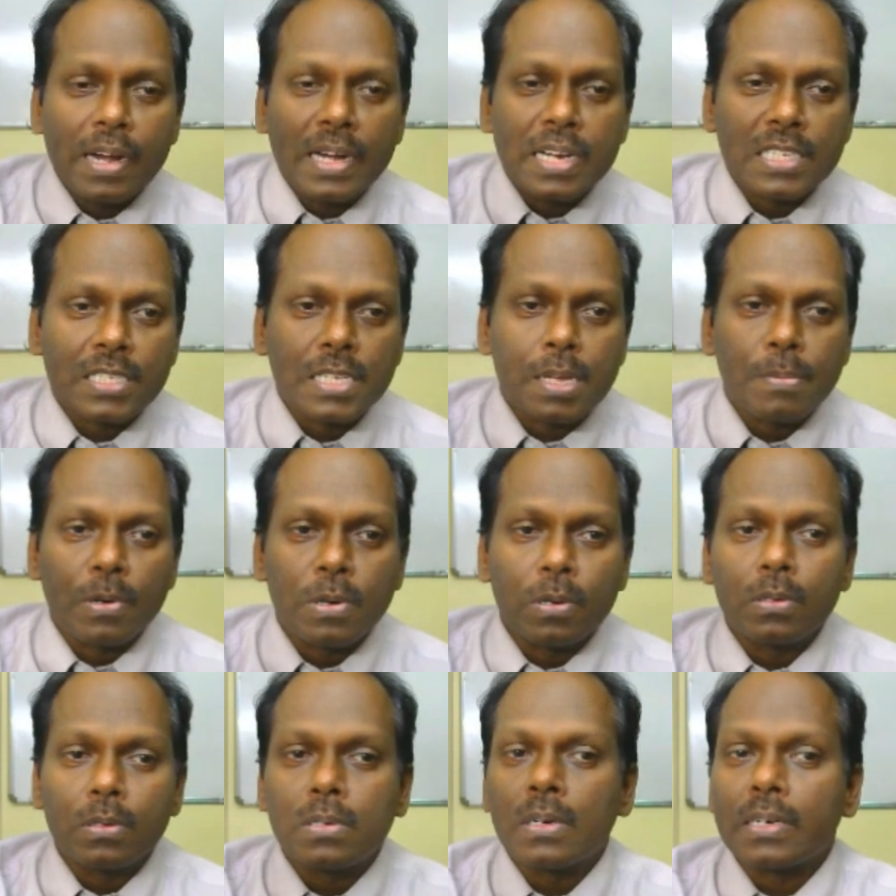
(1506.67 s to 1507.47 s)
let us
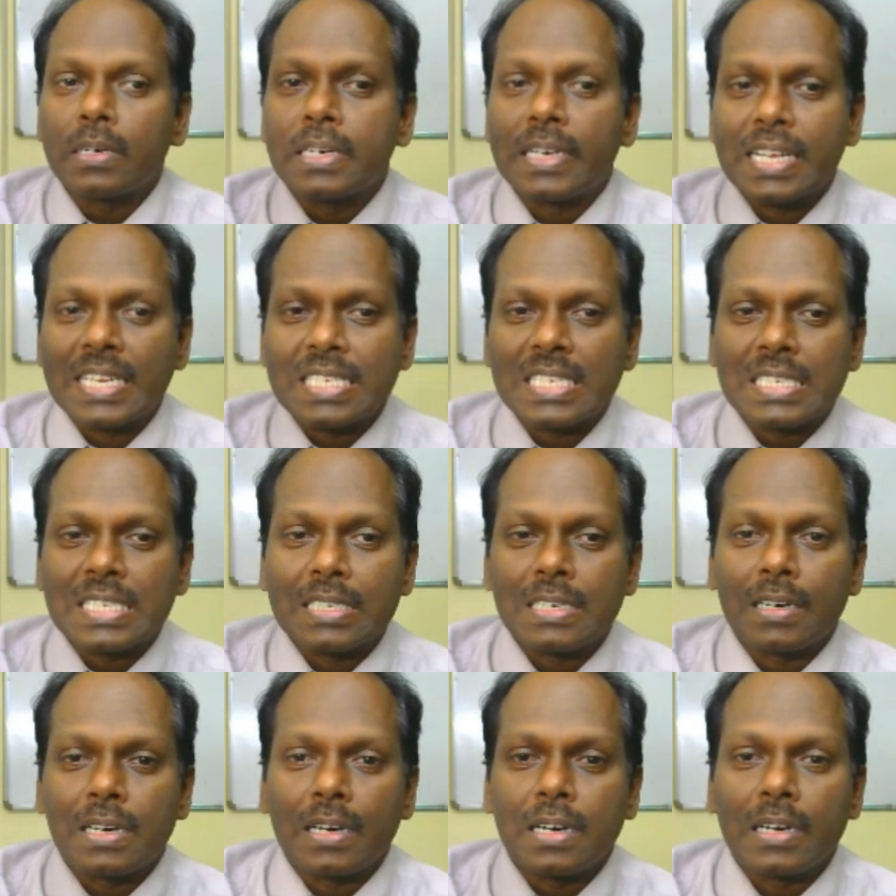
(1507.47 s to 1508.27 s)
about test
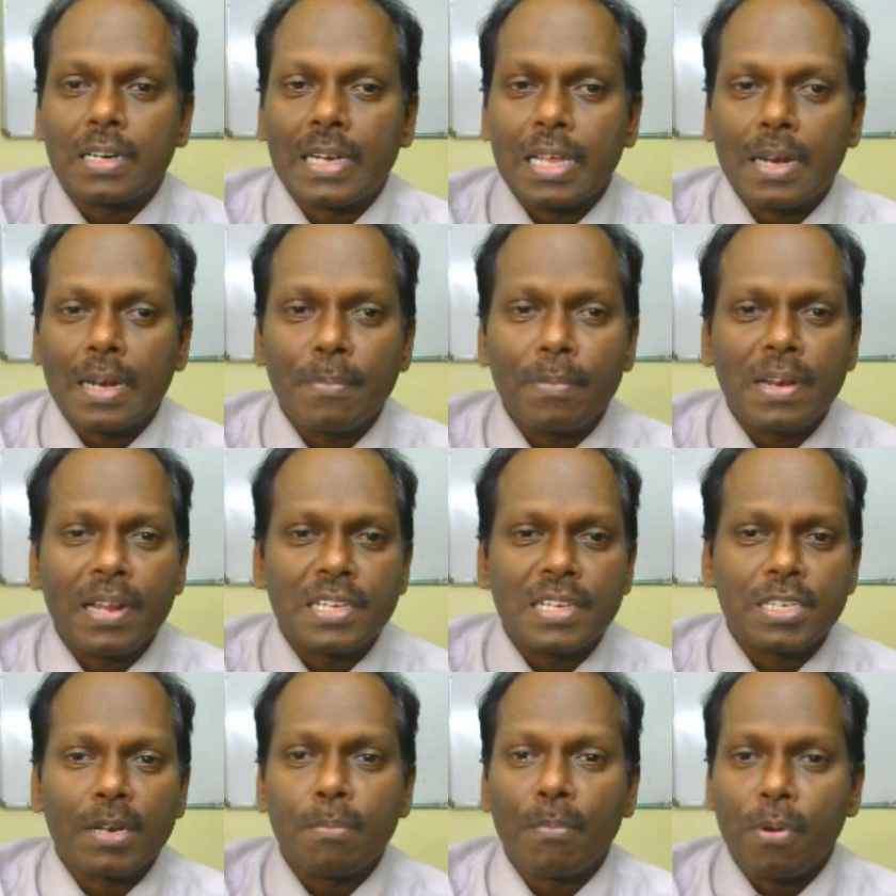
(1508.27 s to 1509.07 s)
or
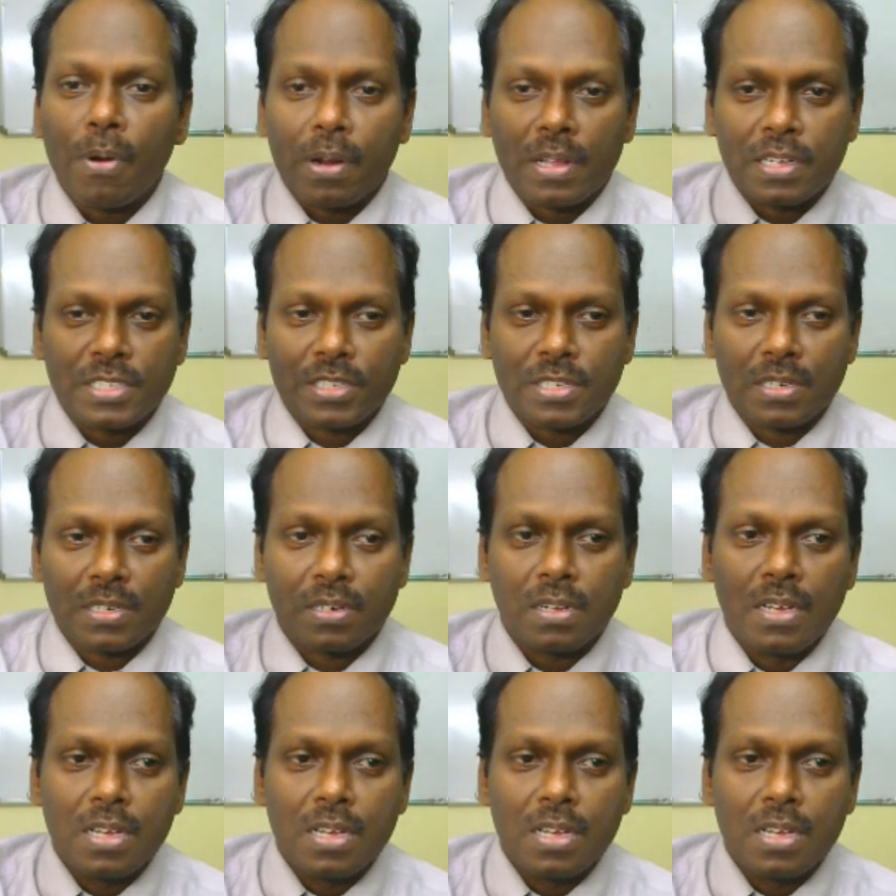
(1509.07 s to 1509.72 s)
termination protection.